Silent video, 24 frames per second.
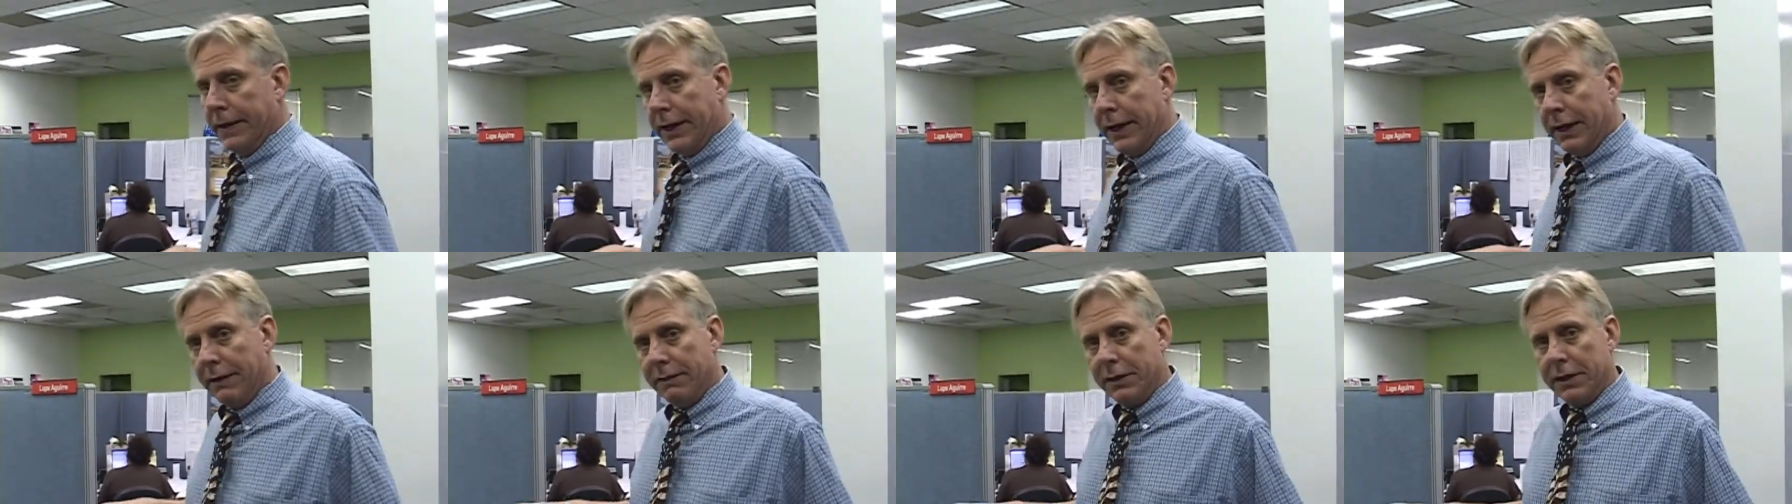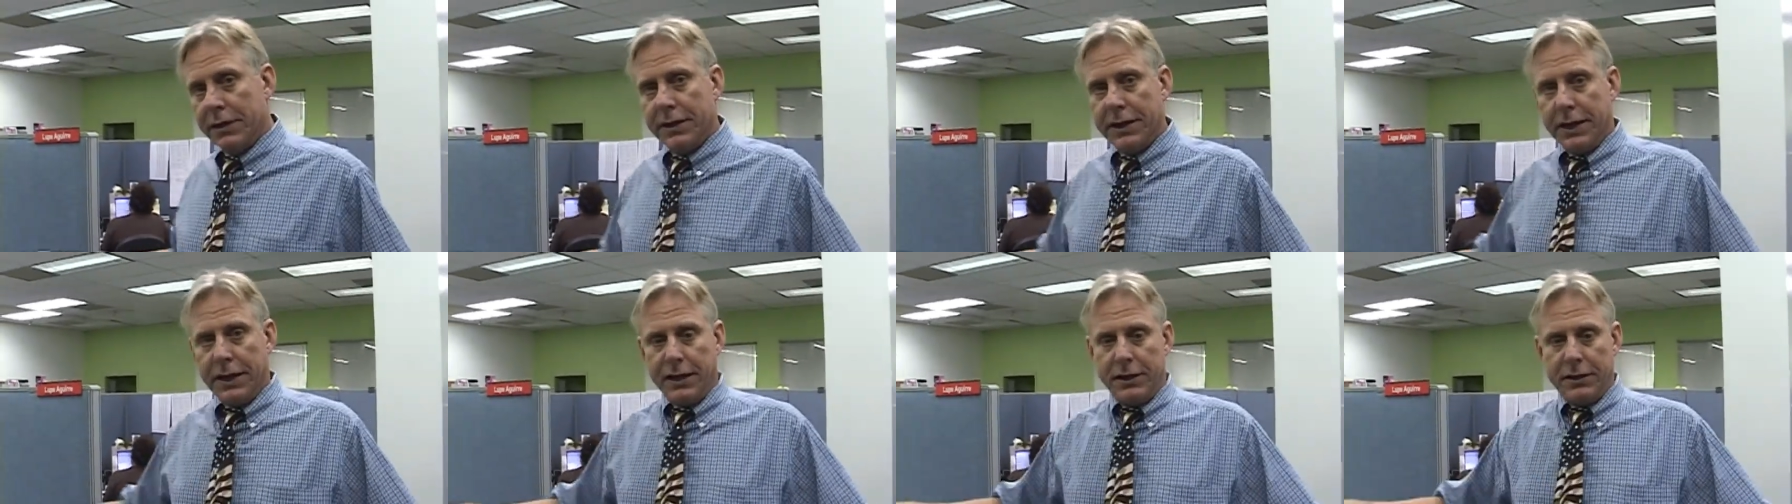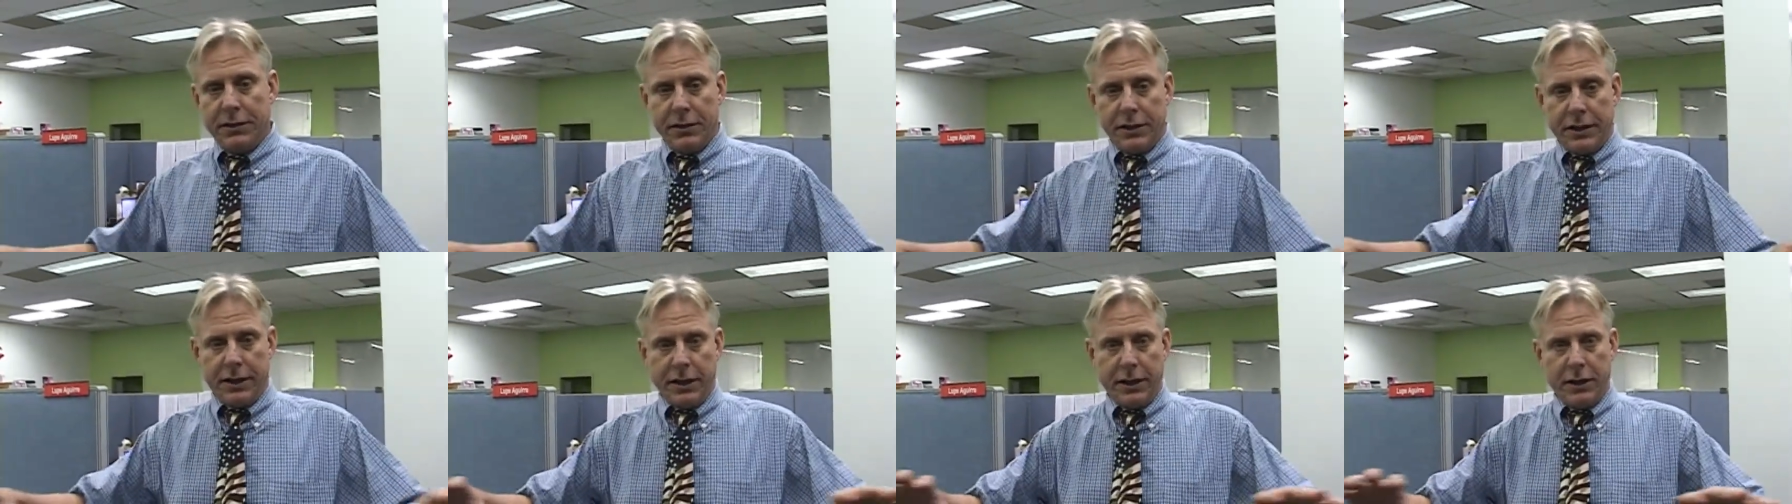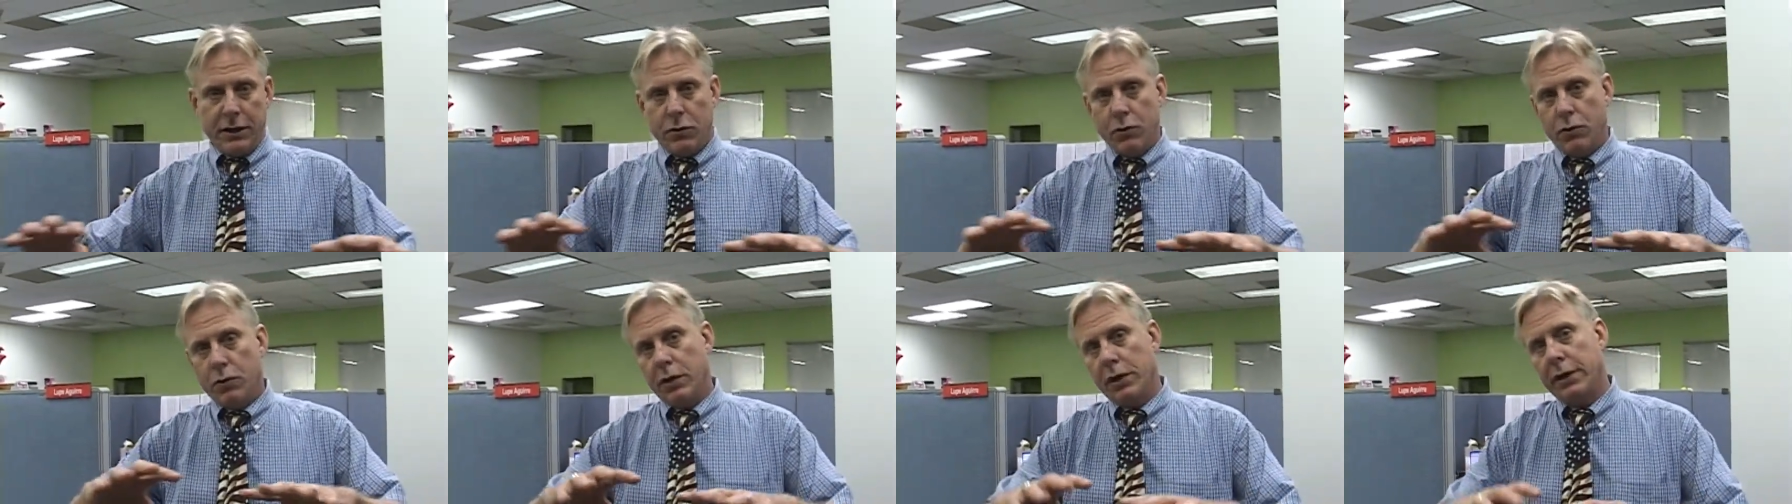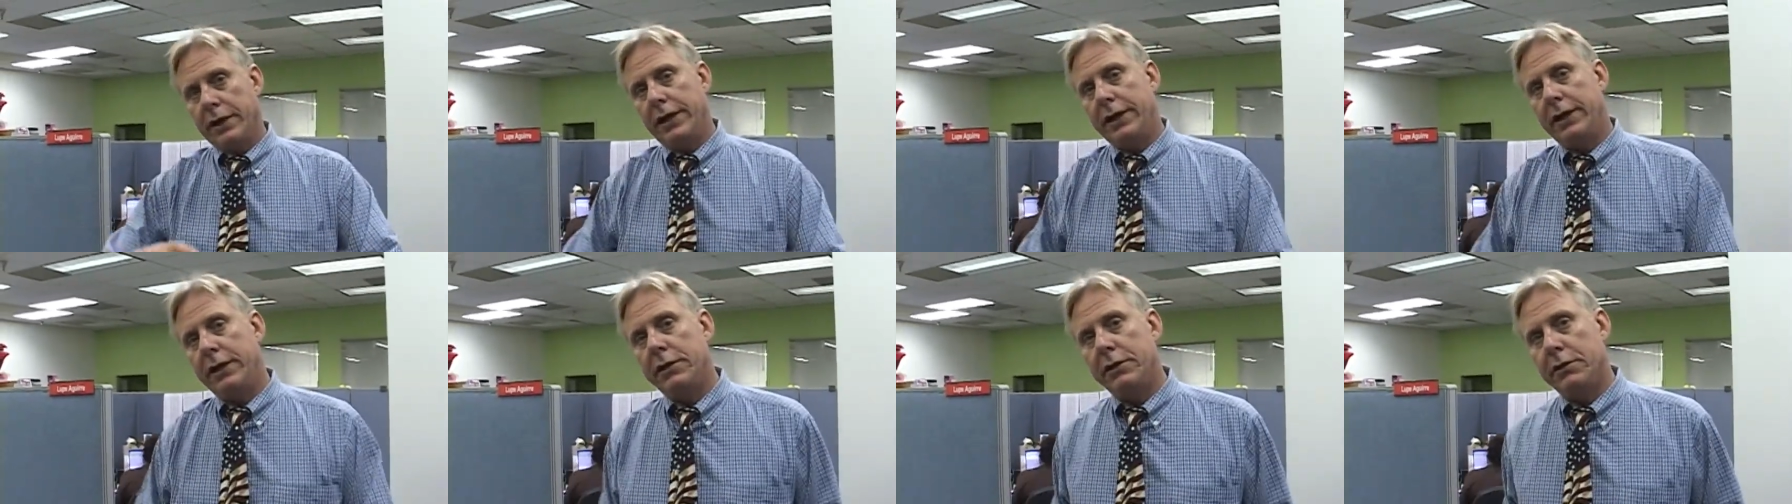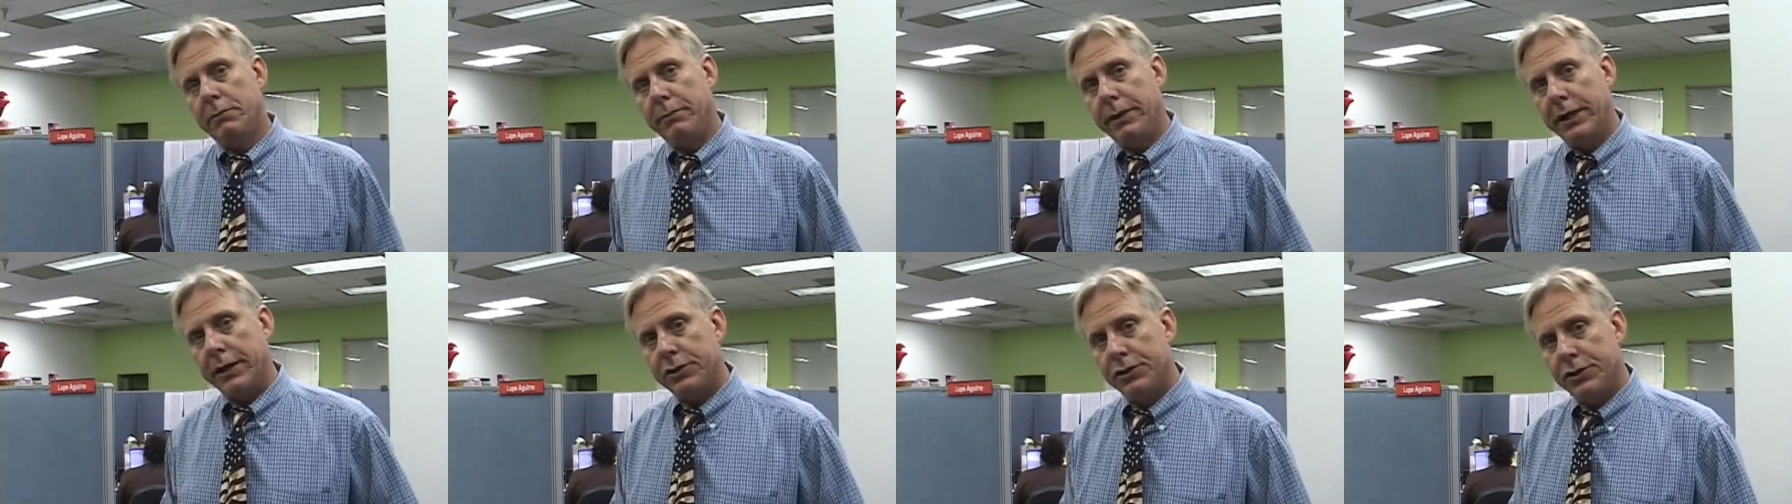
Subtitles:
everything to get it coordinated to make